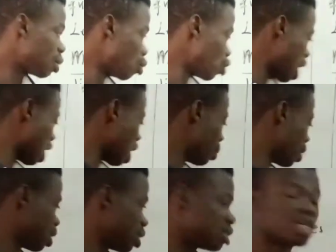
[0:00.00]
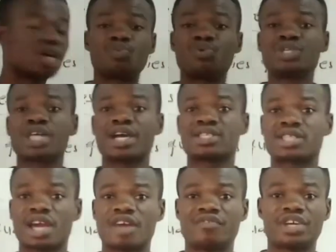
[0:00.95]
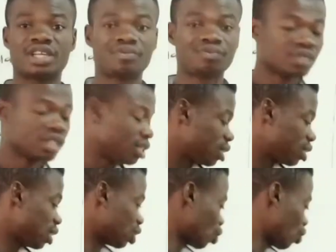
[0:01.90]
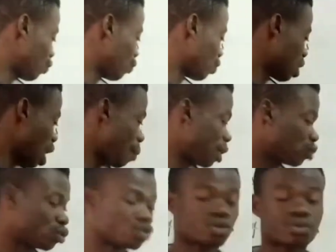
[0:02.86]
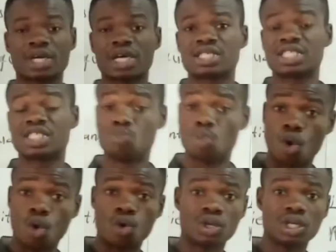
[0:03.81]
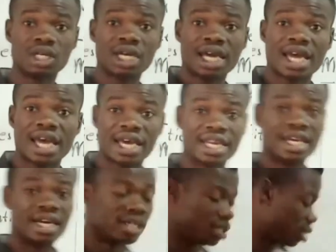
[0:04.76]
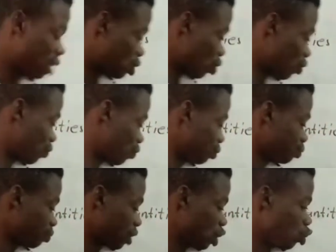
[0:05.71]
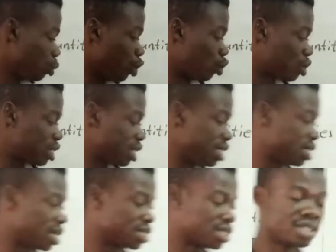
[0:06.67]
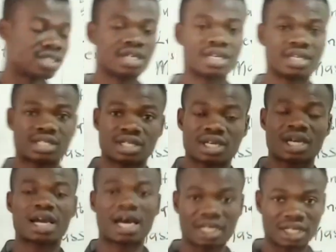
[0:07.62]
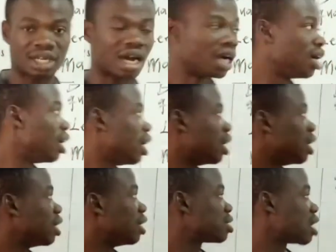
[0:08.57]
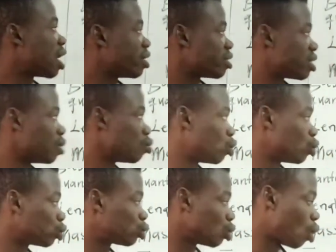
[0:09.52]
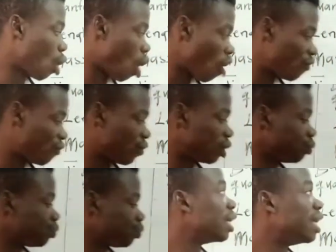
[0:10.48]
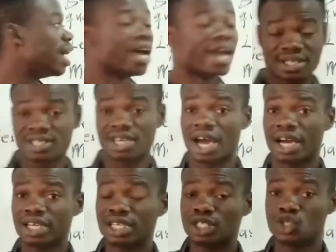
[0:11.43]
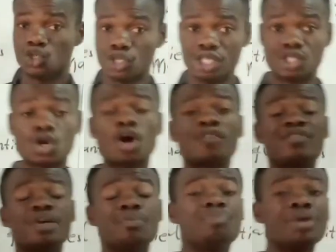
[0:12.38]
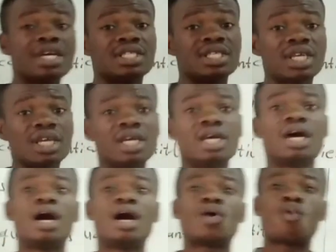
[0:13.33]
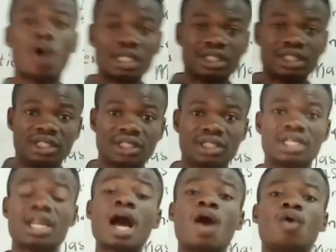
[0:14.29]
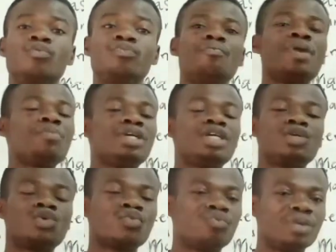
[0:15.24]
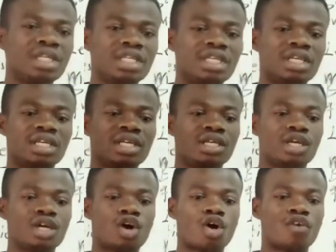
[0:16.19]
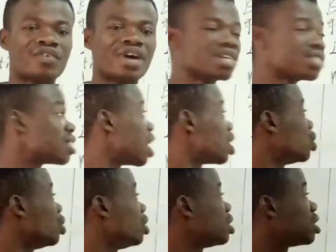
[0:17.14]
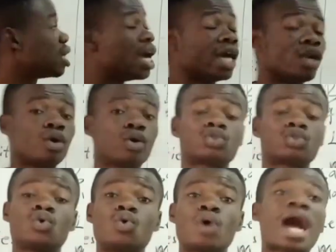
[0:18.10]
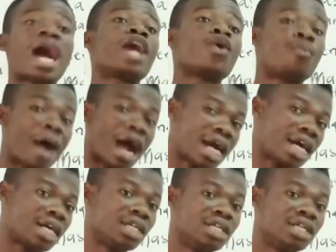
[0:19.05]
thermodynamic temperature is Kelvin, that of amount of substance is mole, and then that of luminous intensity is candela. And these are the symbols of the SI unit of the basic quantities. Now, maybe you've been here of SI units and also IUPAC.